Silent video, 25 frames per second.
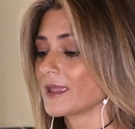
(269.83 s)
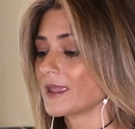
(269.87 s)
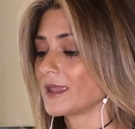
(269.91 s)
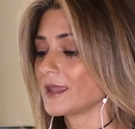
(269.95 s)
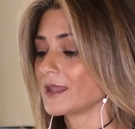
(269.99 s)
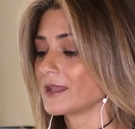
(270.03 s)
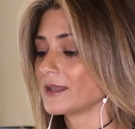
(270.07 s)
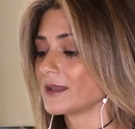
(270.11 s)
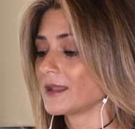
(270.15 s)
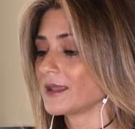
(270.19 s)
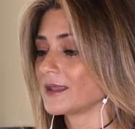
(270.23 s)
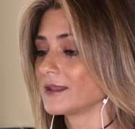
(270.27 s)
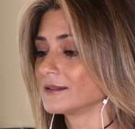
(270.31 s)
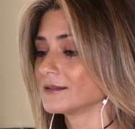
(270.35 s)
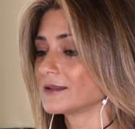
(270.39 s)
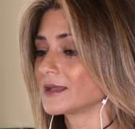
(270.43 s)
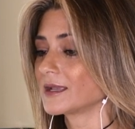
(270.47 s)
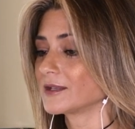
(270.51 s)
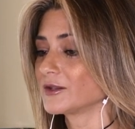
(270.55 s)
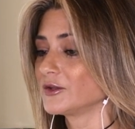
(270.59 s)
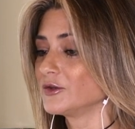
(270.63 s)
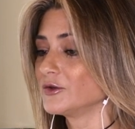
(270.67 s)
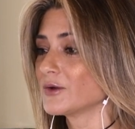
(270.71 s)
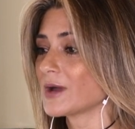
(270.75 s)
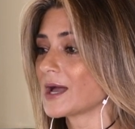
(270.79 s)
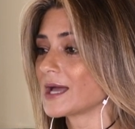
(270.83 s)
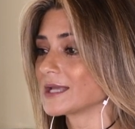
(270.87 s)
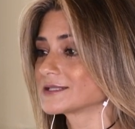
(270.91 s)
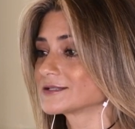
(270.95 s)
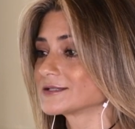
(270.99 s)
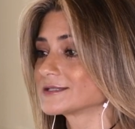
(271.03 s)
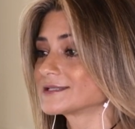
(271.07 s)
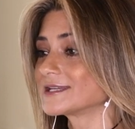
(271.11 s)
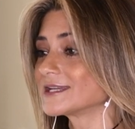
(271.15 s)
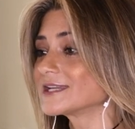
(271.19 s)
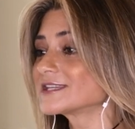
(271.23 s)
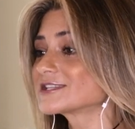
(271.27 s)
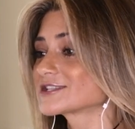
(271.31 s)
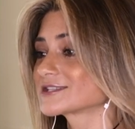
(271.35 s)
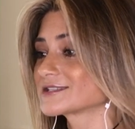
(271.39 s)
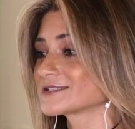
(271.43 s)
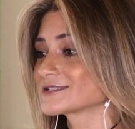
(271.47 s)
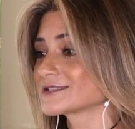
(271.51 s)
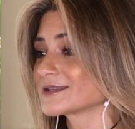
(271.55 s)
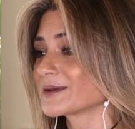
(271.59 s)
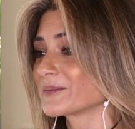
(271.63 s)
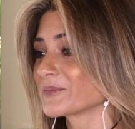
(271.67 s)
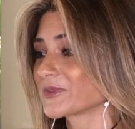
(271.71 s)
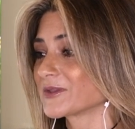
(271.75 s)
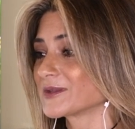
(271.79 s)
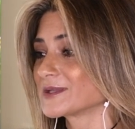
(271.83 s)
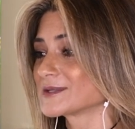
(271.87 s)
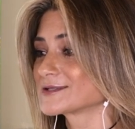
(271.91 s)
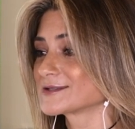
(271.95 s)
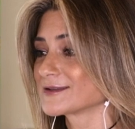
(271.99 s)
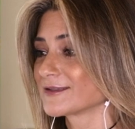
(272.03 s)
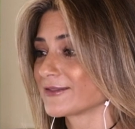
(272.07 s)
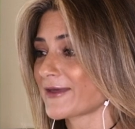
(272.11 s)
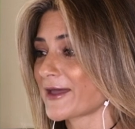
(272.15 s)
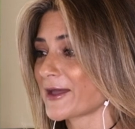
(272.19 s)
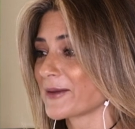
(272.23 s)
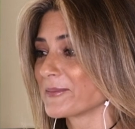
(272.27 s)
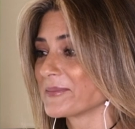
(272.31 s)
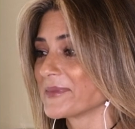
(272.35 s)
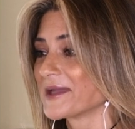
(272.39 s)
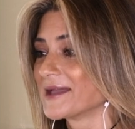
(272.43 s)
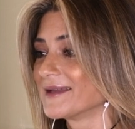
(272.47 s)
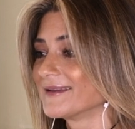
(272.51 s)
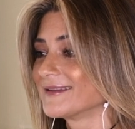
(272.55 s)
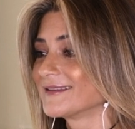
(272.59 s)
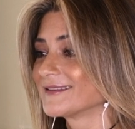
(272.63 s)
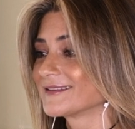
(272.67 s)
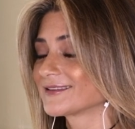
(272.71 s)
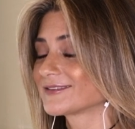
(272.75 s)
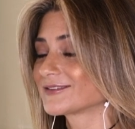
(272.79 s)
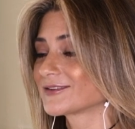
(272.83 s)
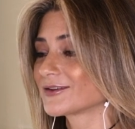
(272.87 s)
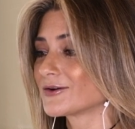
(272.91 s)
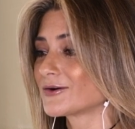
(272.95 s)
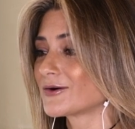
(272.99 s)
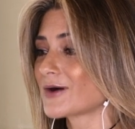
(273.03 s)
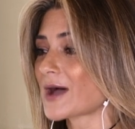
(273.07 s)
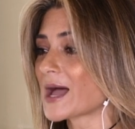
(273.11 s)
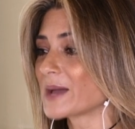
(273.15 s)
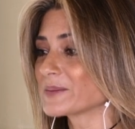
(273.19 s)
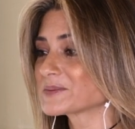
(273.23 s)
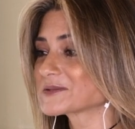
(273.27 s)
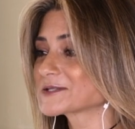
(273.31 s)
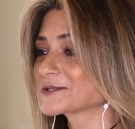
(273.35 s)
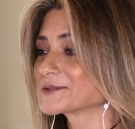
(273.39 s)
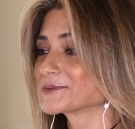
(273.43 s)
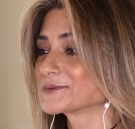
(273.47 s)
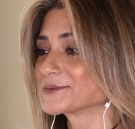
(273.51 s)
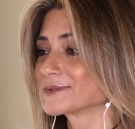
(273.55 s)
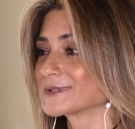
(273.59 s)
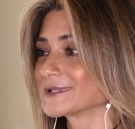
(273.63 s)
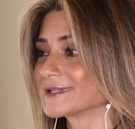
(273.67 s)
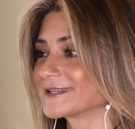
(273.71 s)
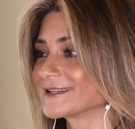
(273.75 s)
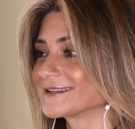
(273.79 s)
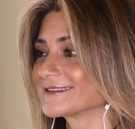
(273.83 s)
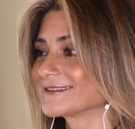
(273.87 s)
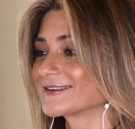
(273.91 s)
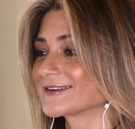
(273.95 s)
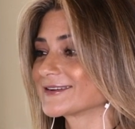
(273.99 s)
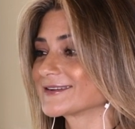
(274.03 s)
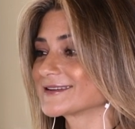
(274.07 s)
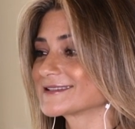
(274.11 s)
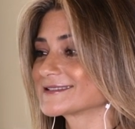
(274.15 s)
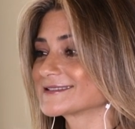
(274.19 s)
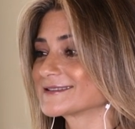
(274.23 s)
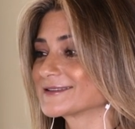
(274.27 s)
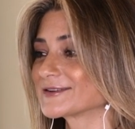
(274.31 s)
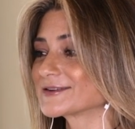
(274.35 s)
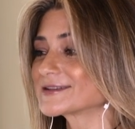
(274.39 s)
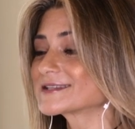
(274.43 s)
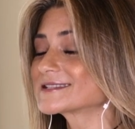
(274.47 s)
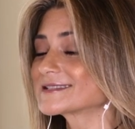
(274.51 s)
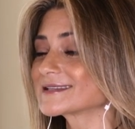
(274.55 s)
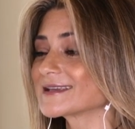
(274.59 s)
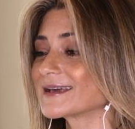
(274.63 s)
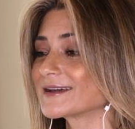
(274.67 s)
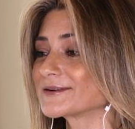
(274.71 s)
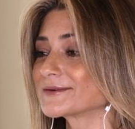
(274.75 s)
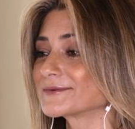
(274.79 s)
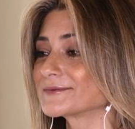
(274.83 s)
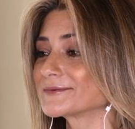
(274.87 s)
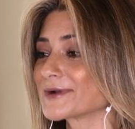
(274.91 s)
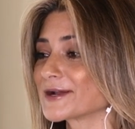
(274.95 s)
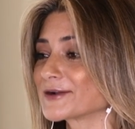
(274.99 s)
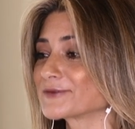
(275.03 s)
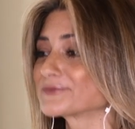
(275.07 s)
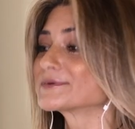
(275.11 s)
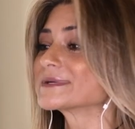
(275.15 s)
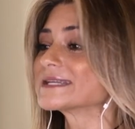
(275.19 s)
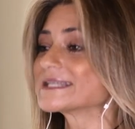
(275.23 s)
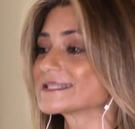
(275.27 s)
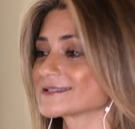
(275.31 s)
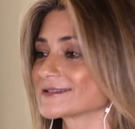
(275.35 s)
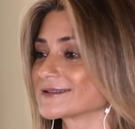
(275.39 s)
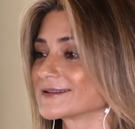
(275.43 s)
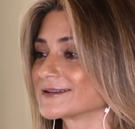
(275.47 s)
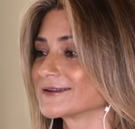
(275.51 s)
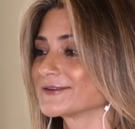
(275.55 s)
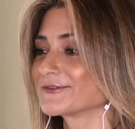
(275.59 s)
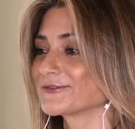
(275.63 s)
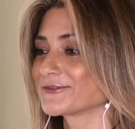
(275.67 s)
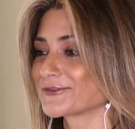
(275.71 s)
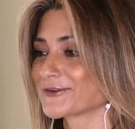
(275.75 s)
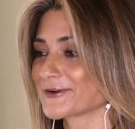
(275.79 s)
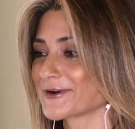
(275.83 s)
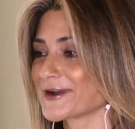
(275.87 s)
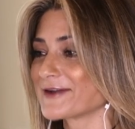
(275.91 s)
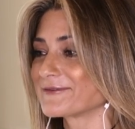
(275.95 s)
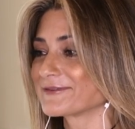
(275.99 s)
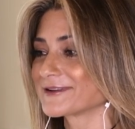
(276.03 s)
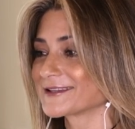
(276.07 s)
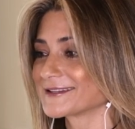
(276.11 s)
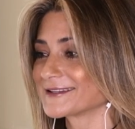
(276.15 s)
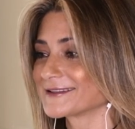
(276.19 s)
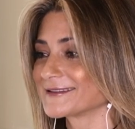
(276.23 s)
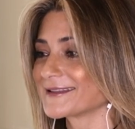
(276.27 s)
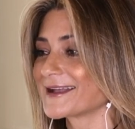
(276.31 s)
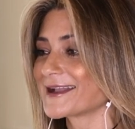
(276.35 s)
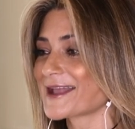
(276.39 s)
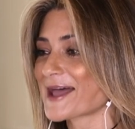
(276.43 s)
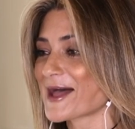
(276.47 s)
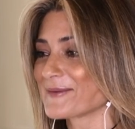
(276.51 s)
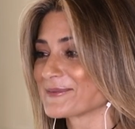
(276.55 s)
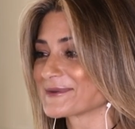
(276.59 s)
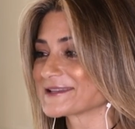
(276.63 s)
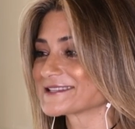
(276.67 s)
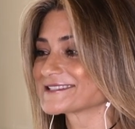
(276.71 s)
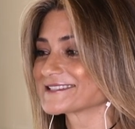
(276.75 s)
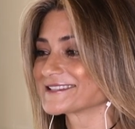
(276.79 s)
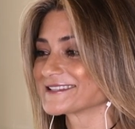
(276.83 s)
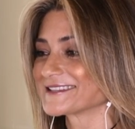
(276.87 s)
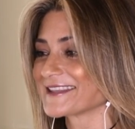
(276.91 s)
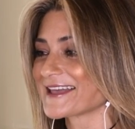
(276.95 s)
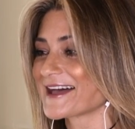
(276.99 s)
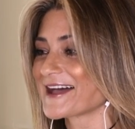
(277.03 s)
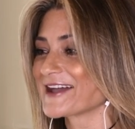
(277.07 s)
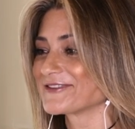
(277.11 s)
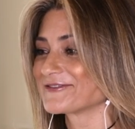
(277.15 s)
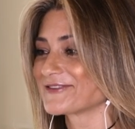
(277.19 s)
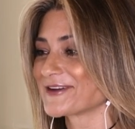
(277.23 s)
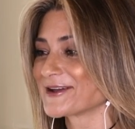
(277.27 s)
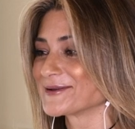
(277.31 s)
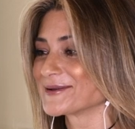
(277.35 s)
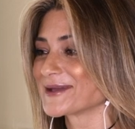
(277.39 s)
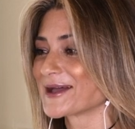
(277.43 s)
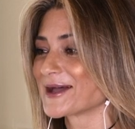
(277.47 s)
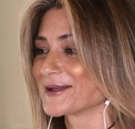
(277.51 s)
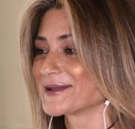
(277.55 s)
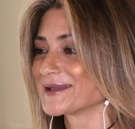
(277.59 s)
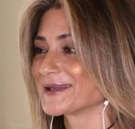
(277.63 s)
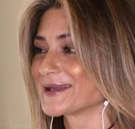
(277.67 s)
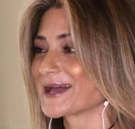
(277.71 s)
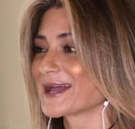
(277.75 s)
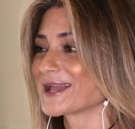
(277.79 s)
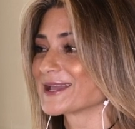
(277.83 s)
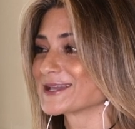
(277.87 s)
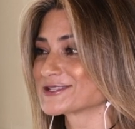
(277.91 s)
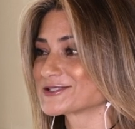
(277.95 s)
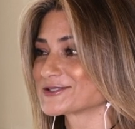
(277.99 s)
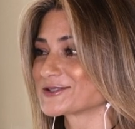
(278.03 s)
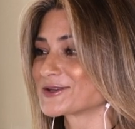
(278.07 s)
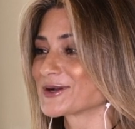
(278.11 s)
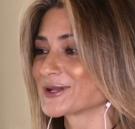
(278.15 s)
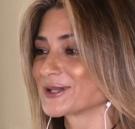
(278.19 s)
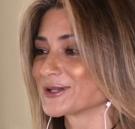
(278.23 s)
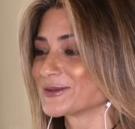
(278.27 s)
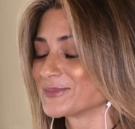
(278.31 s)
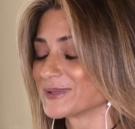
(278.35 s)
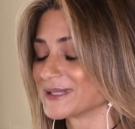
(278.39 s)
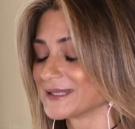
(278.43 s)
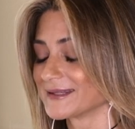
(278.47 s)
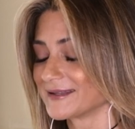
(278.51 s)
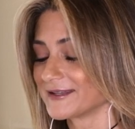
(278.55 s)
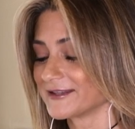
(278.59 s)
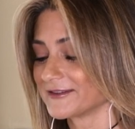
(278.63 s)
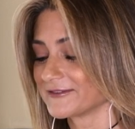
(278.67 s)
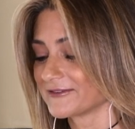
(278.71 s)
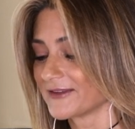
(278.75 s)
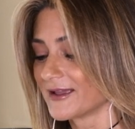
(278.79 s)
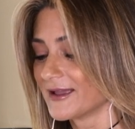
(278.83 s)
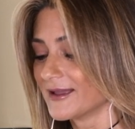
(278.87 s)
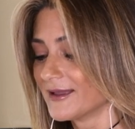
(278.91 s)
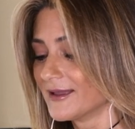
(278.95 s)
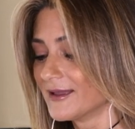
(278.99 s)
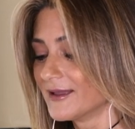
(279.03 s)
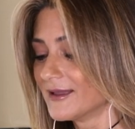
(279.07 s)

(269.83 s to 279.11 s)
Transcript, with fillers: in in that you had to teach something to them so absolutely there is there is a, a reason for everything that happens in life I, I, I strongly believe